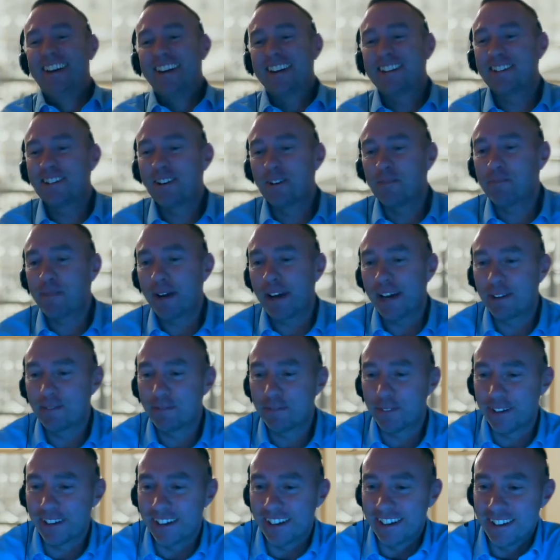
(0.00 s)
It's not bad
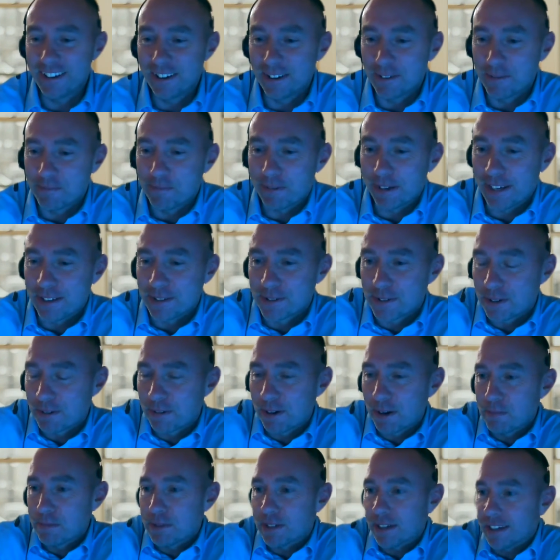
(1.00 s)
for not being
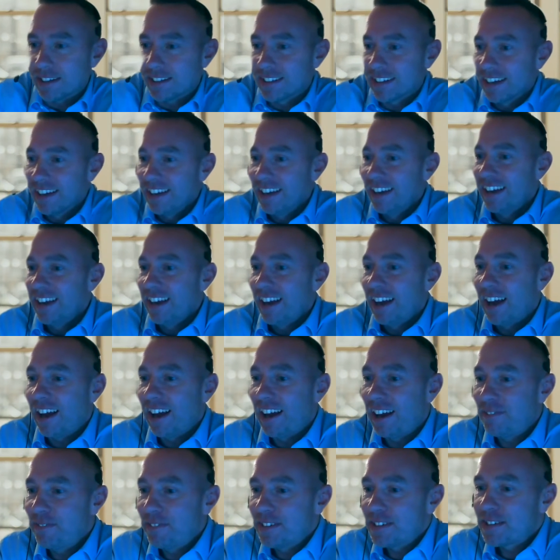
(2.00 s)
scripted.
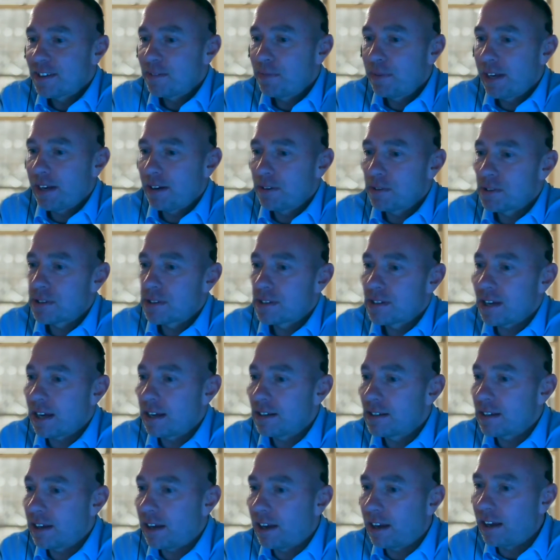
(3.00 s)
Somebody else
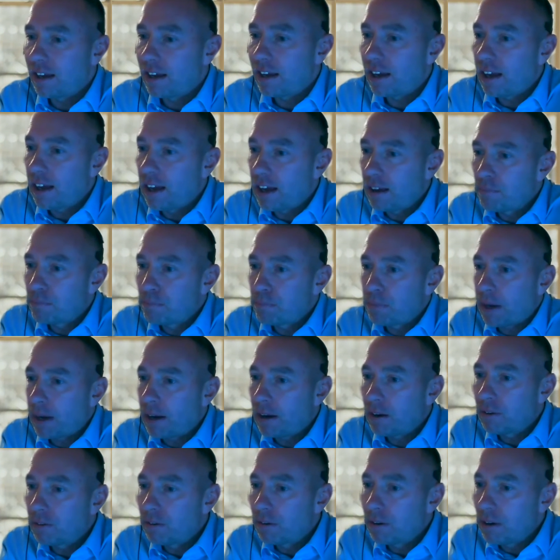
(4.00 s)
said
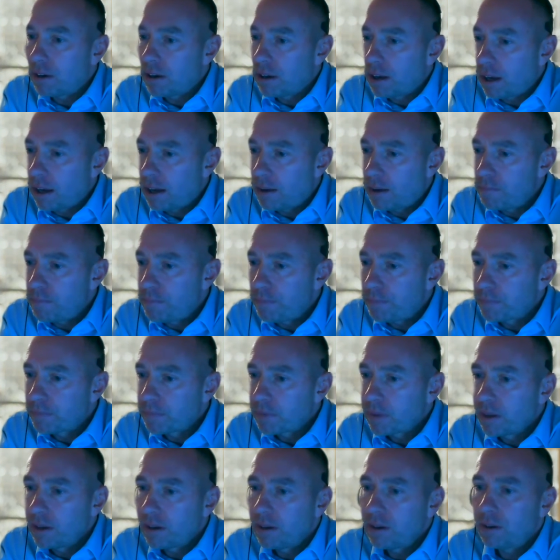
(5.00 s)
about
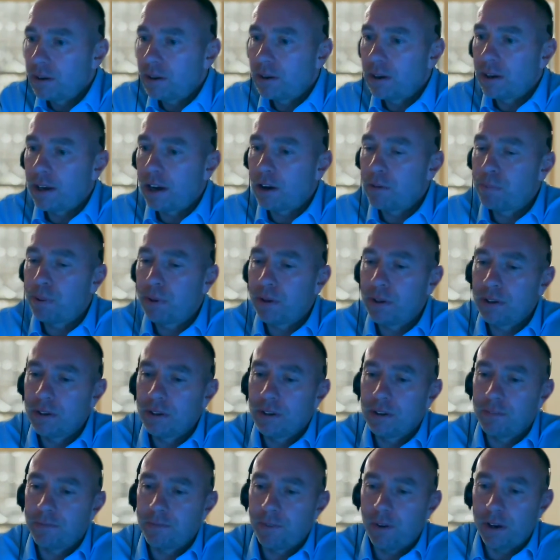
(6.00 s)

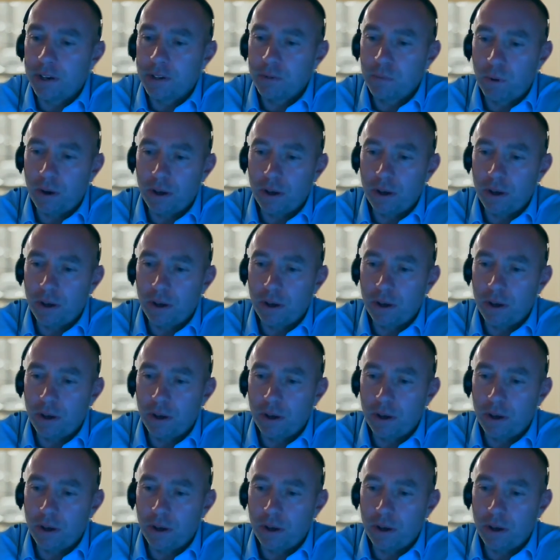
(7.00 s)
helping you find